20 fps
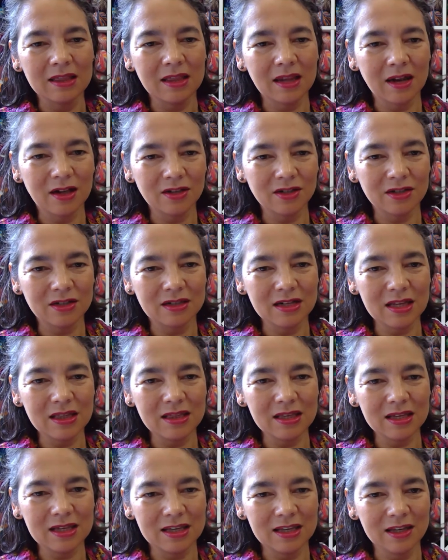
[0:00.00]
then I'll knit
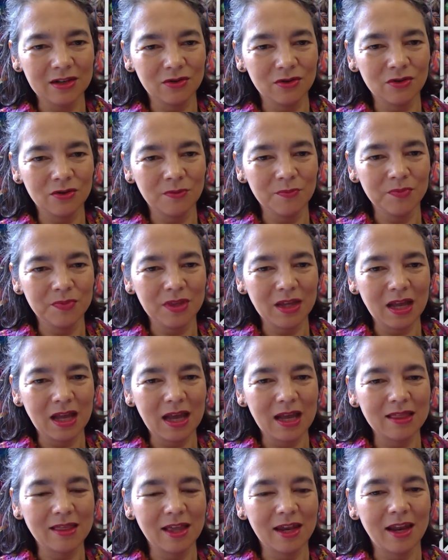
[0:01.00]
the heel,
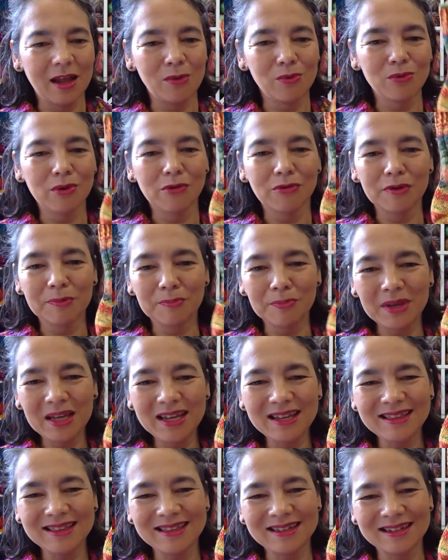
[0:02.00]
and then I will
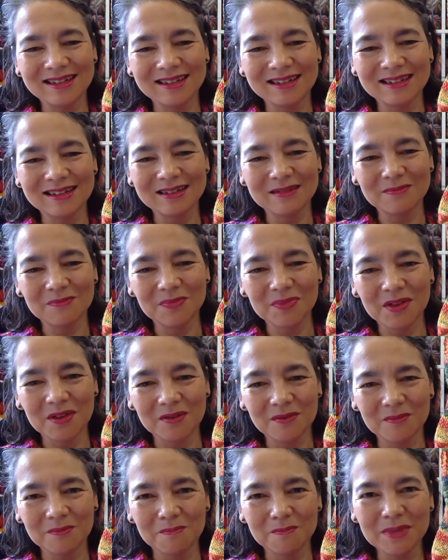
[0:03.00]
repeat the
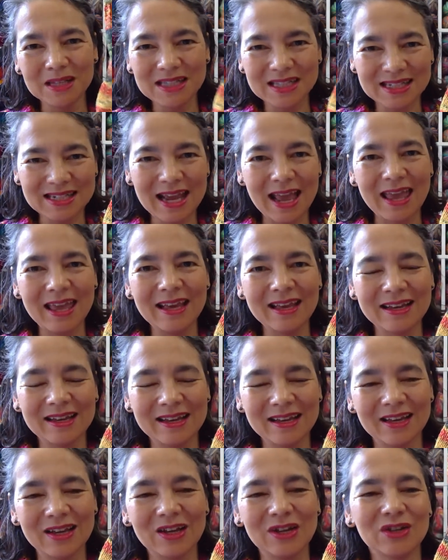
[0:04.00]

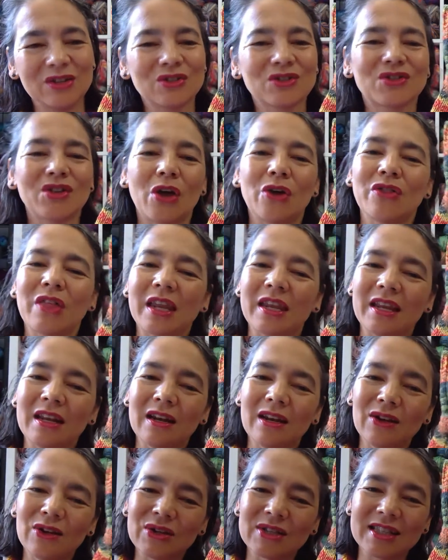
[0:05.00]
mistake so that it
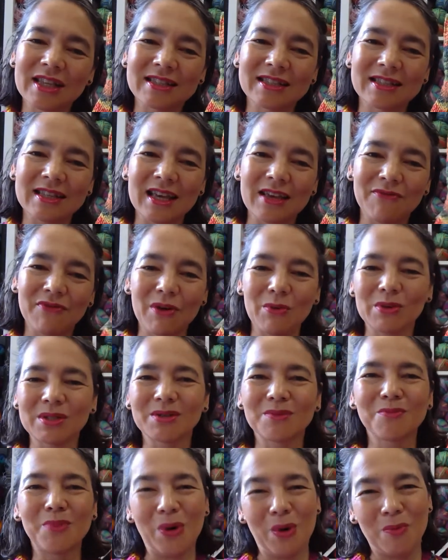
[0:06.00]
looks as if it was
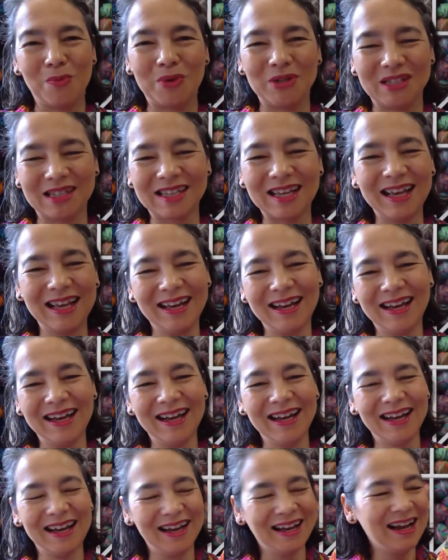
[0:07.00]
on purpose.
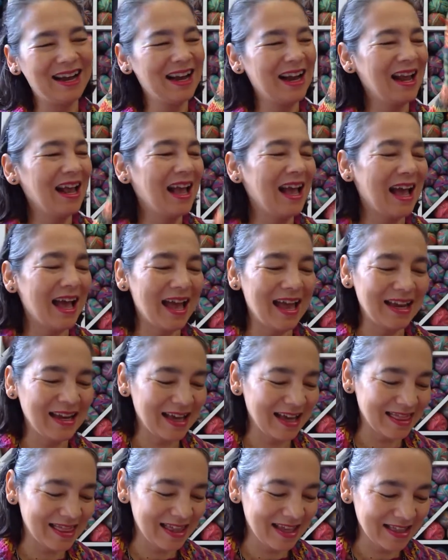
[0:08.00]
And
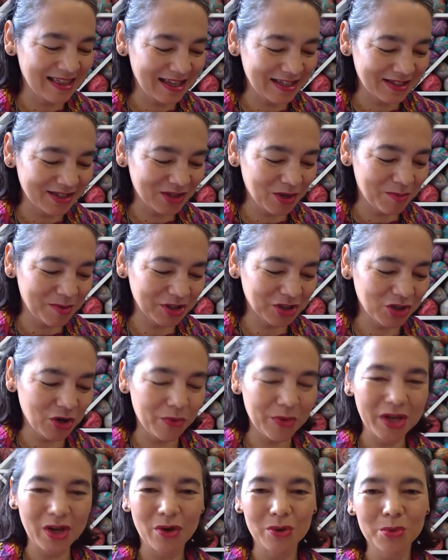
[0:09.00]
I think there's so much
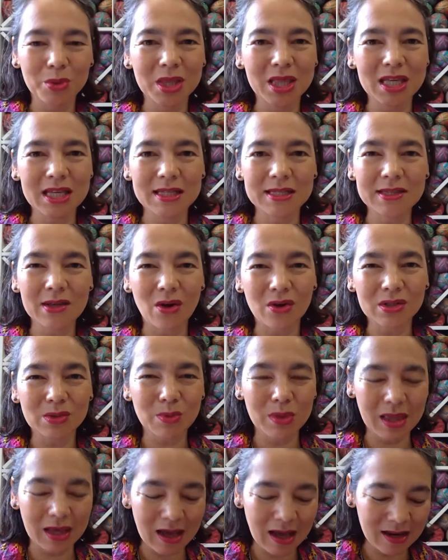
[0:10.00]
going on with these socks,
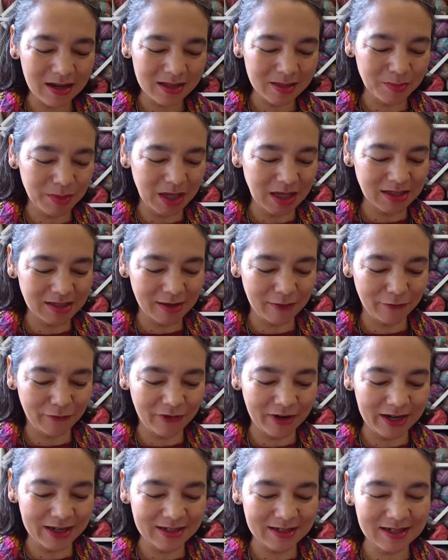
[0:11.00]
with the colors being
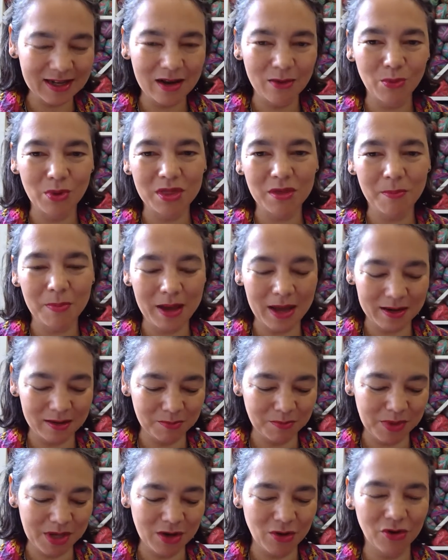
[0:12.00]
different and with the
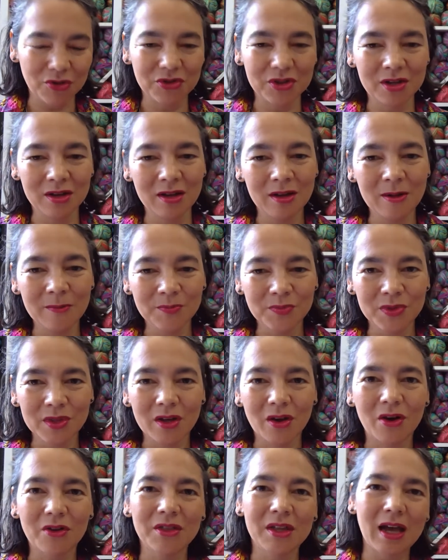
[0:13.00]
pattern being on
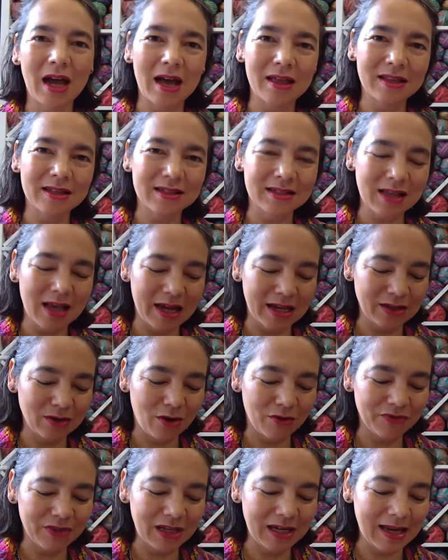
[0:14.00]
the other side
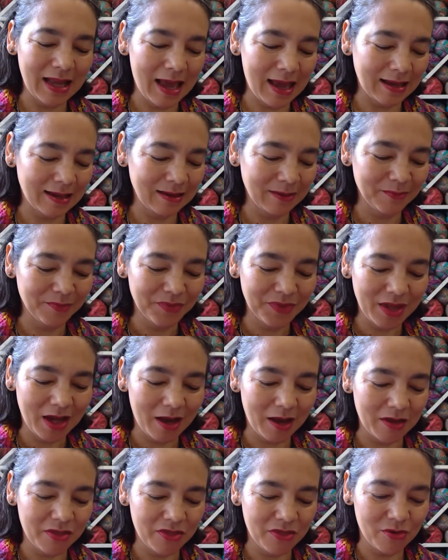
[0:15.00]
of the leg.
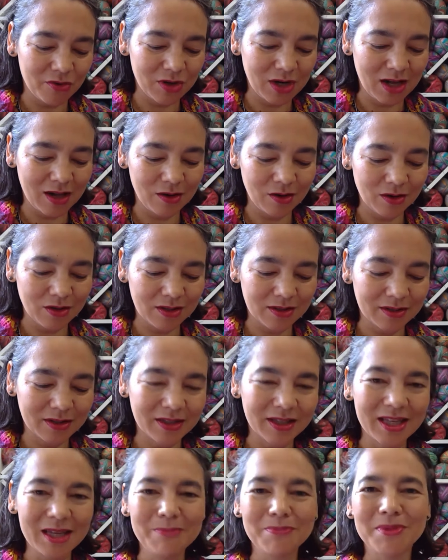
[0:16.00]
I thought I'll
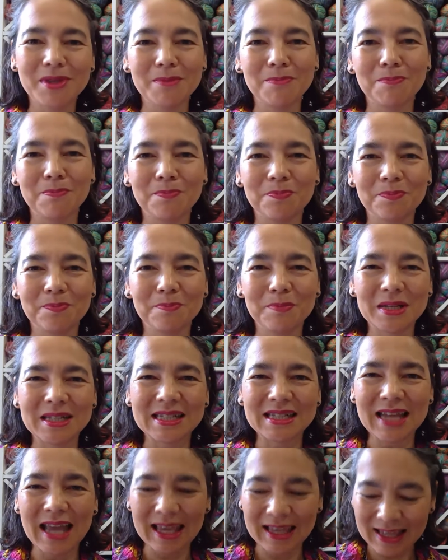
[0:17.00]
keep the
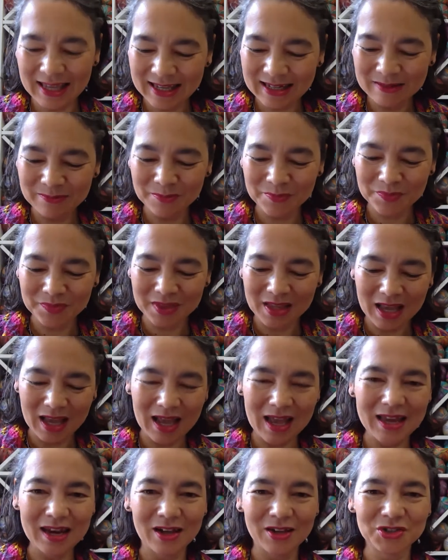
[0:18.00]
mistake in
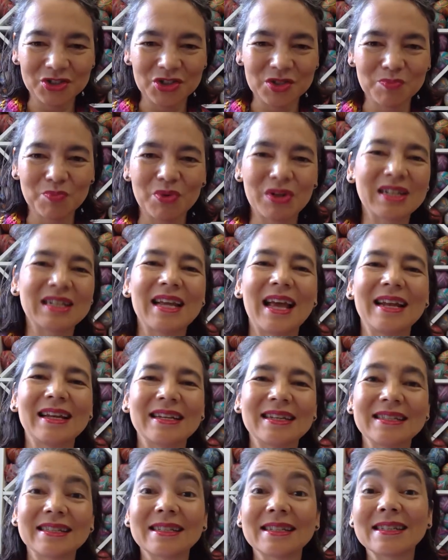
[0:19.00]
and I'll just
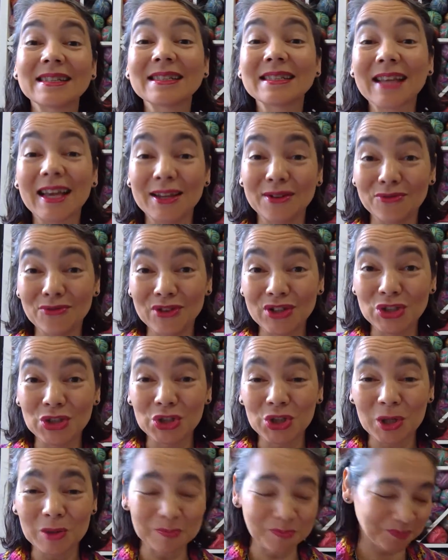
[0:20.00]
pretend it's a design
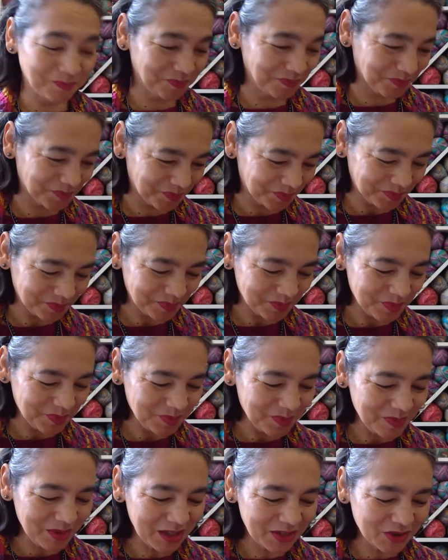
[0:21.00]
feature.
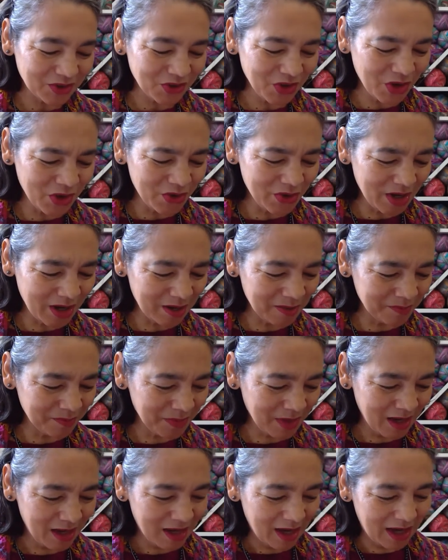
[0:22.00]
So
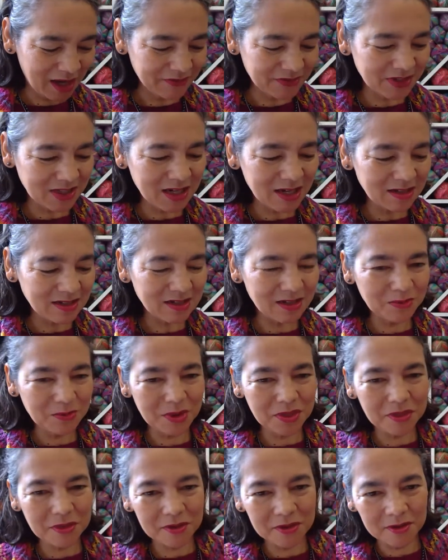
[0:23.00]
I've started
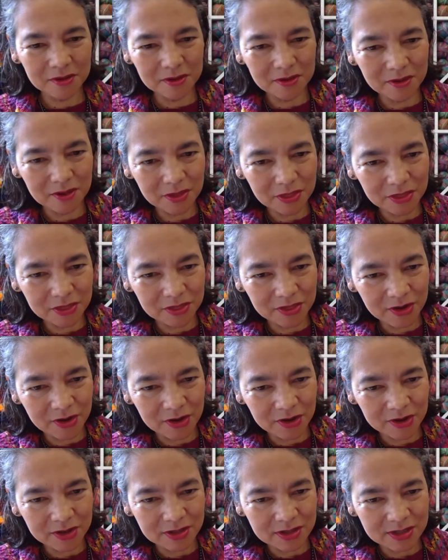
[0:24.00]
with the
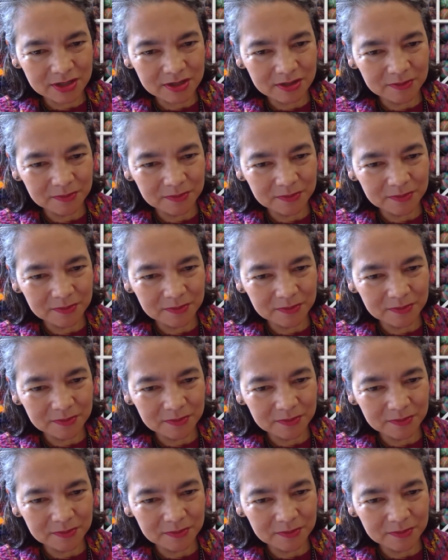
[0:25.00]
third